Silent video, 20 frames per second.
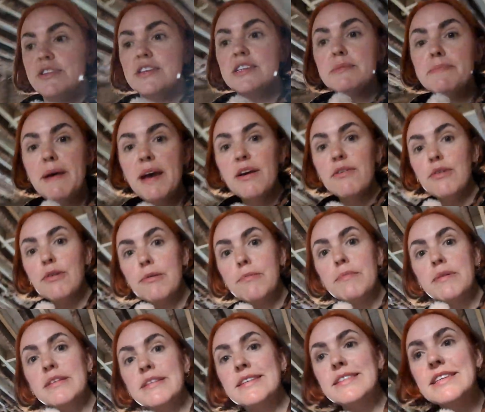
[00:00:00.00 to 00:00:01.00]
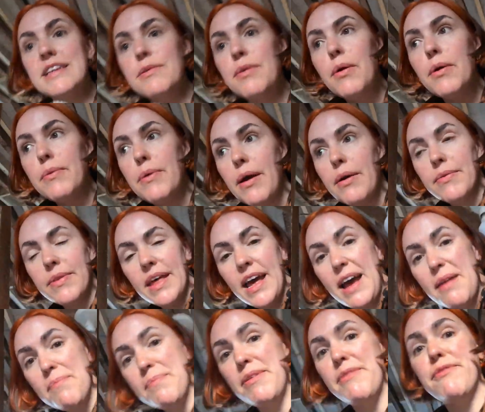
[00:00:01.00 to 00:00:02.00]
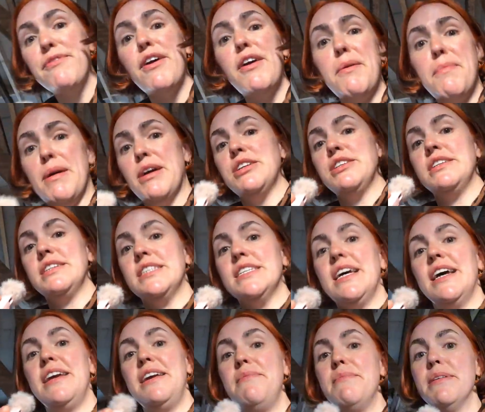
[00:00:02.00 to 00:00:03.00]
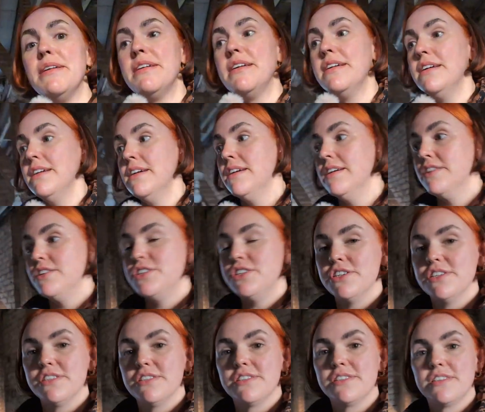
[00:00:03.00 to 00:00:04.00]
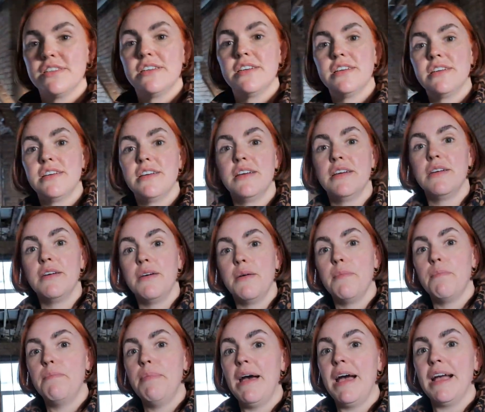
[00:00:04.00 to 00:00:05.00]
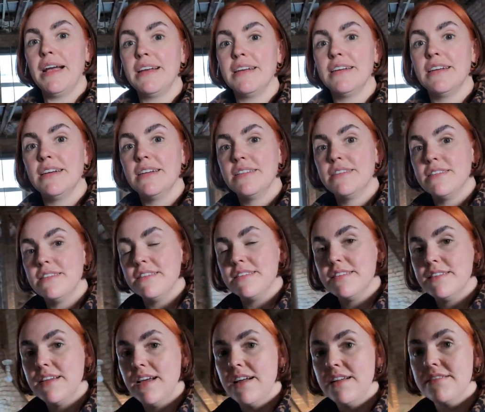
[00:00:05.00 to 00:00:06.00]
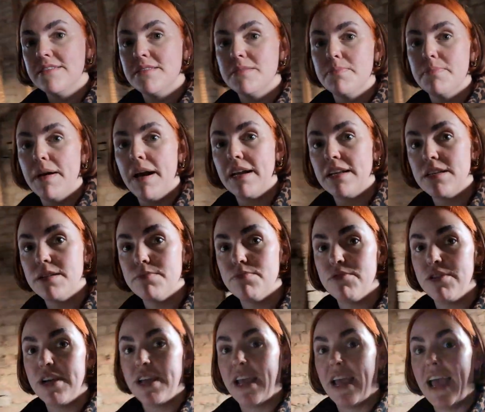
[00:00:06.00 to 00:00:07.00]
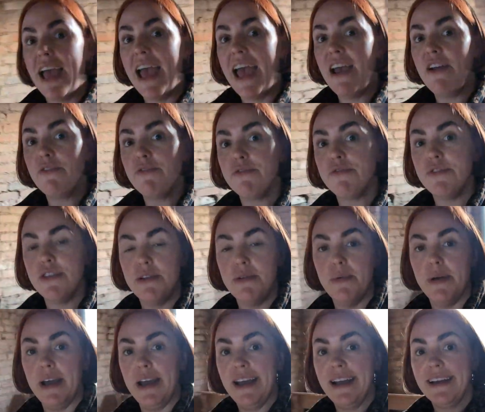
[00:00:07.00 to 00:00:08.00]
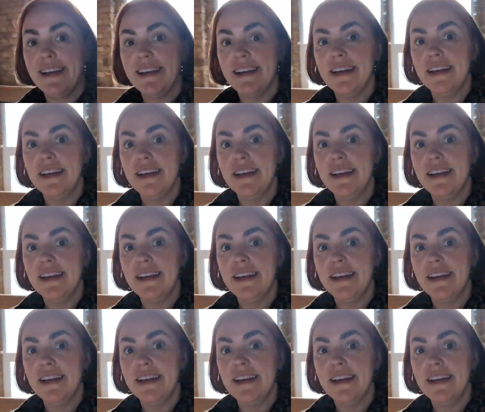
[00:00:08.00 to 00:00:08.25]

the spare room to see where we're at with that, but very much the same. Just back to the studs, back to brick everywhere.